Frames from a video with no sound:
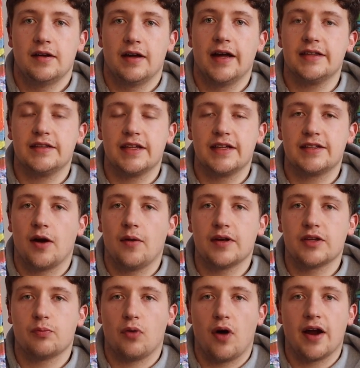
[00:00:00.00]
it's
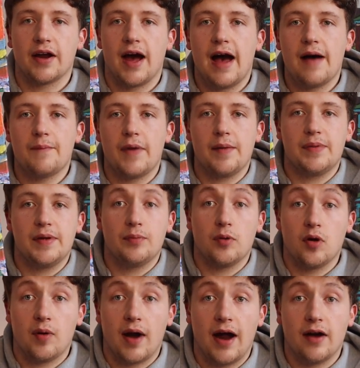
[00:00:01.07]
always brought on by
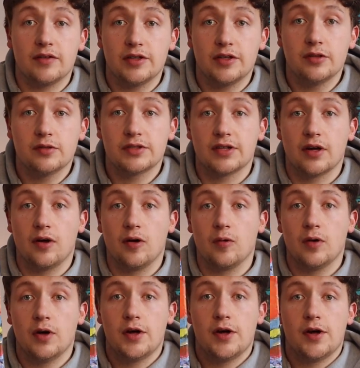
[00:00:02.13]
people around you.
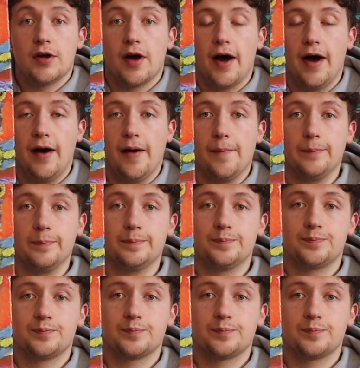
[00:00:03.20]
So I